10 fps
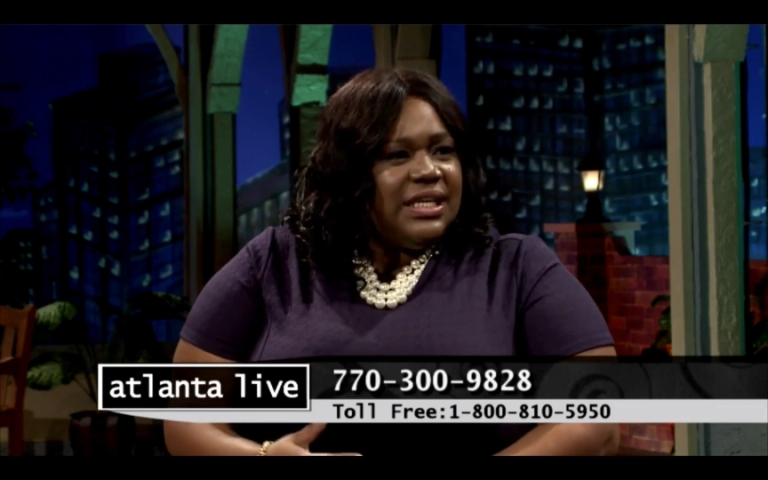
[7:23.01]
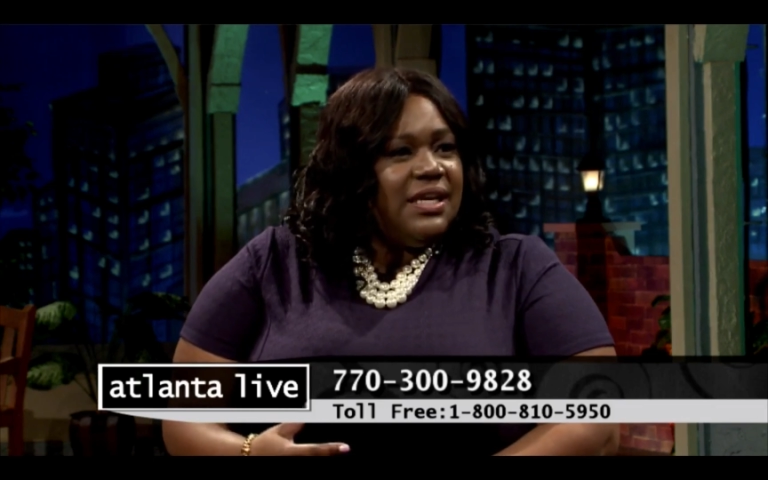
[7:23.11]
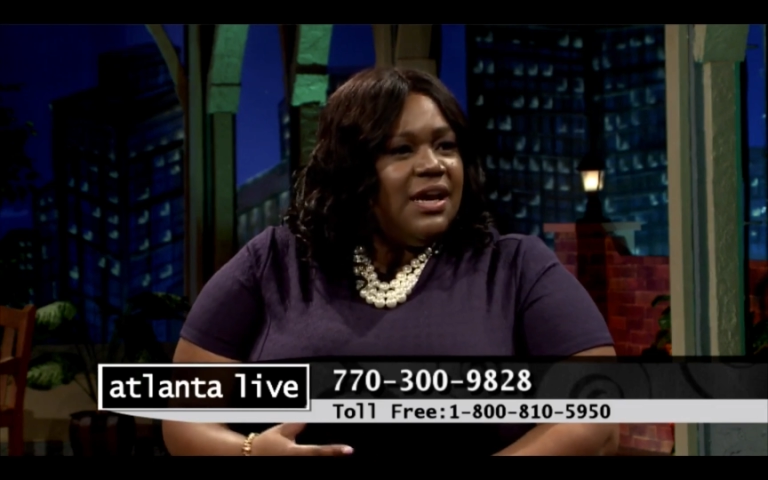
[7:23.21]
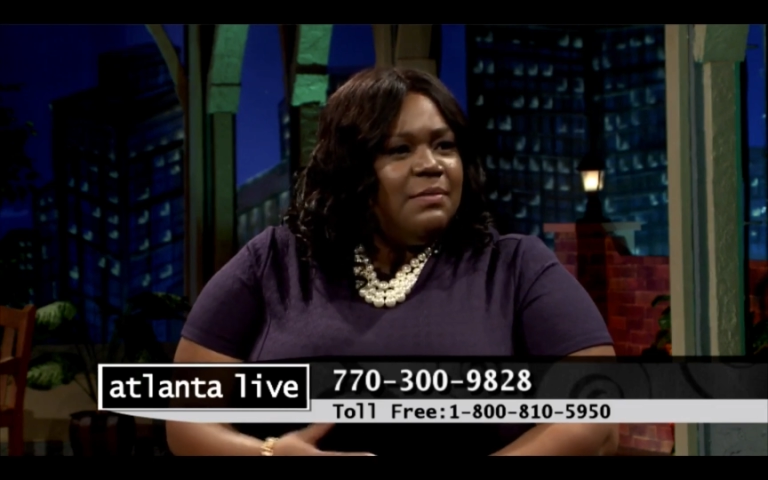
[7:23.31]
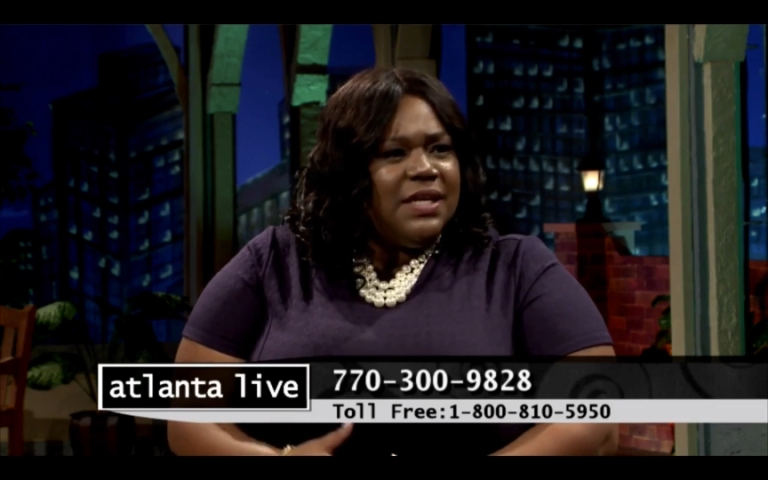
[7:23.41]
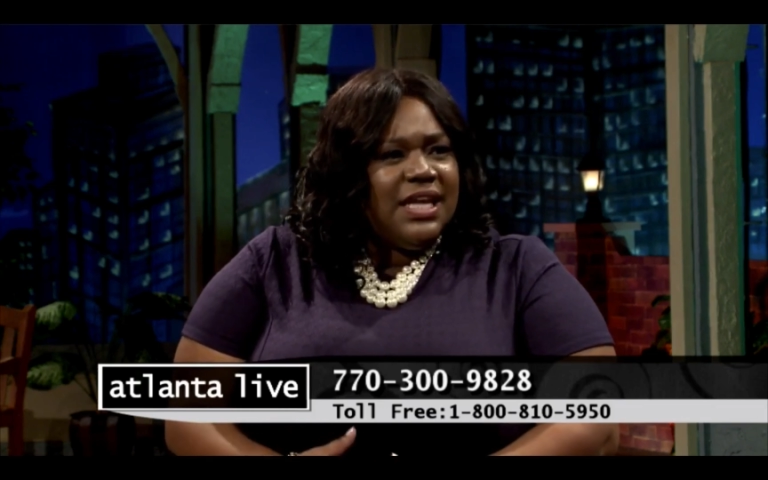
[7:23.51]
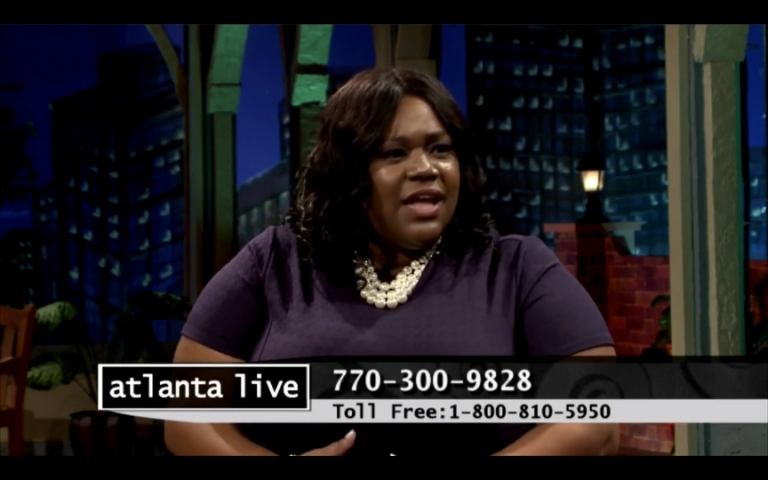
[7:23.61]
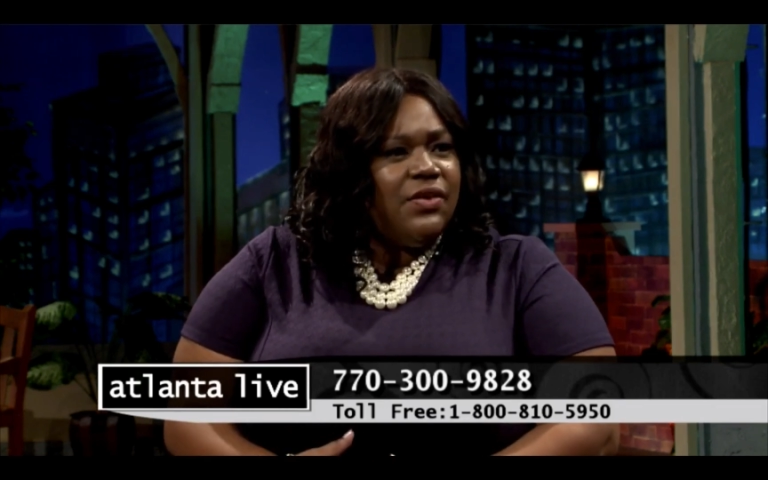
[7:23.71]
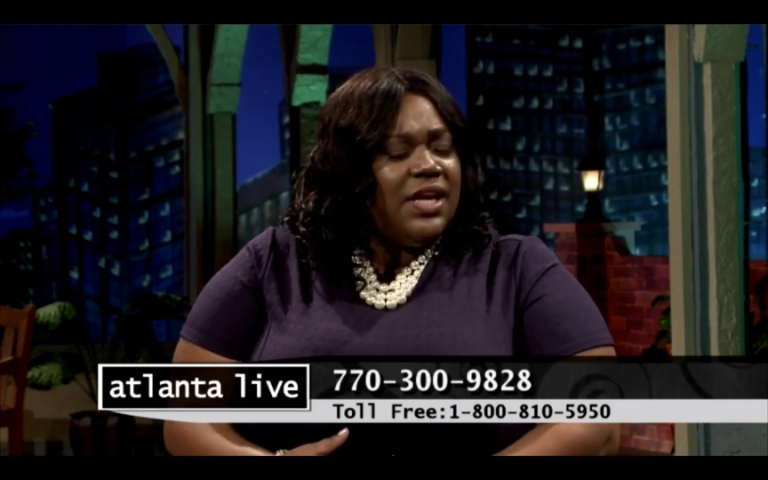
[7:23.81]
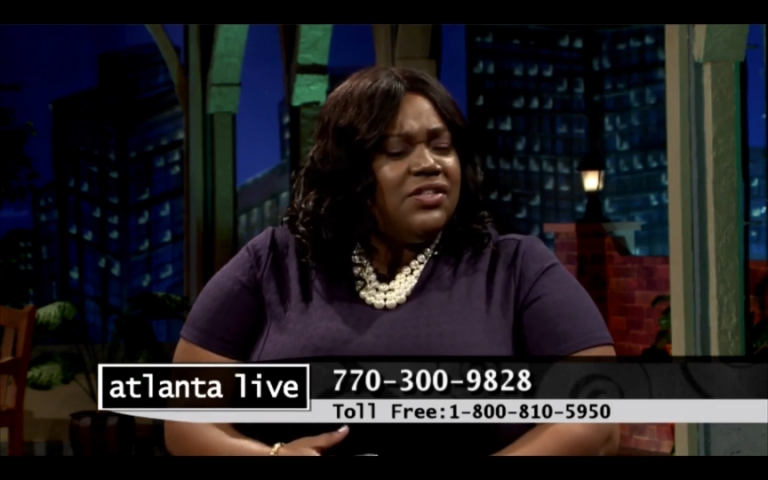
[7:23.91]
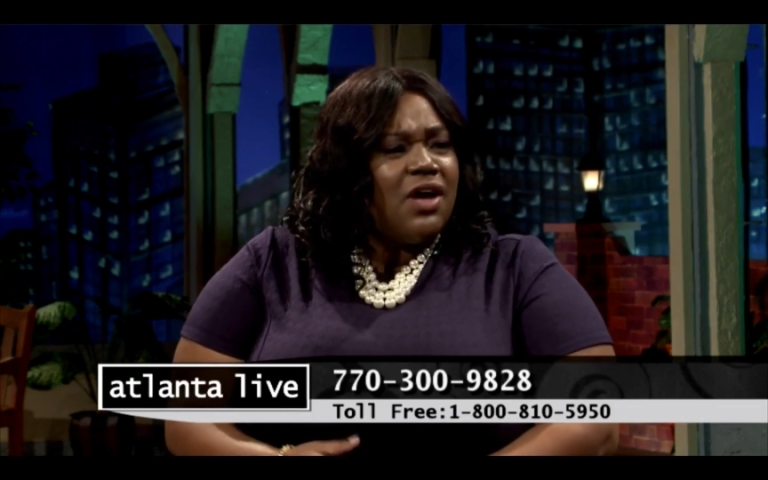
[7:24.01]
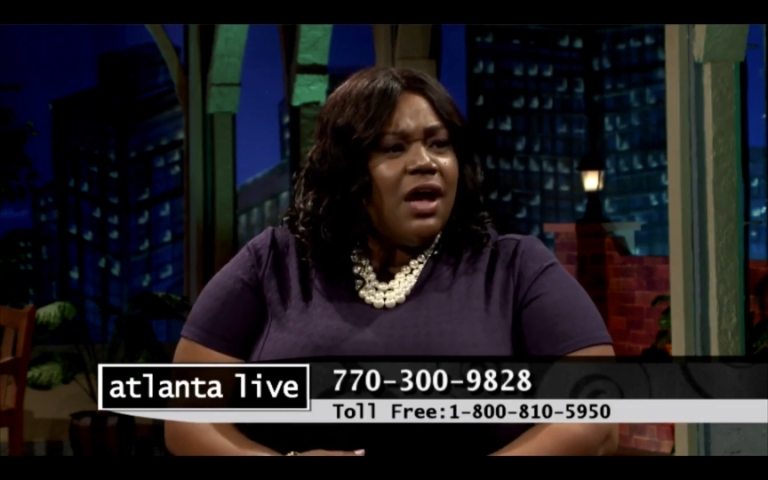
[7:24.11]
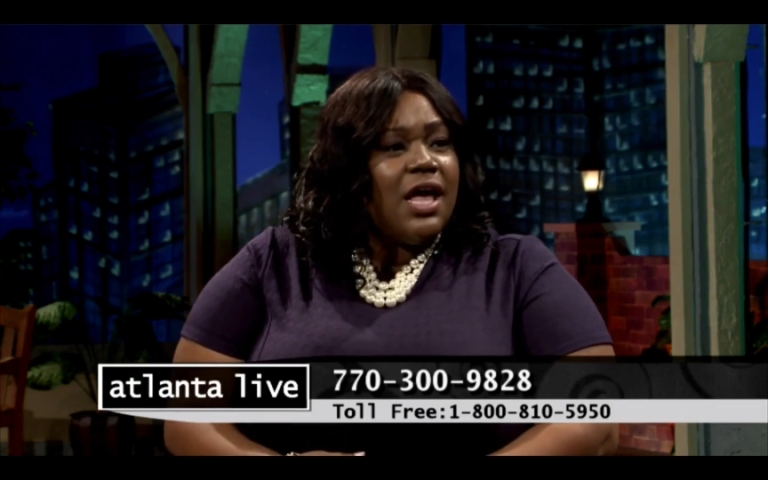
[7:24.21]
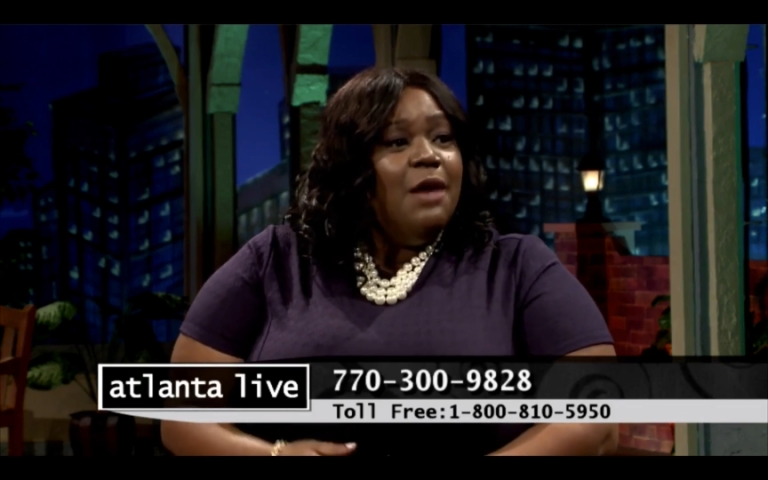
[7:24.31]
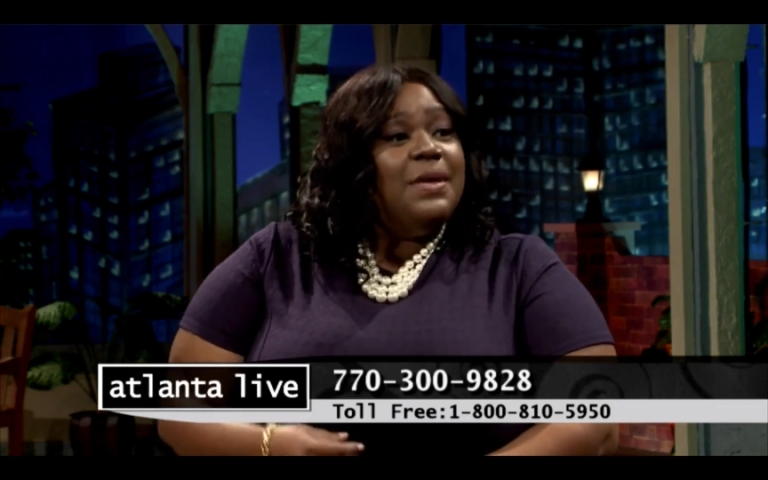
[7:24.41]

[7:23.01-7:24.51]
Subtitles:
can come together and talk,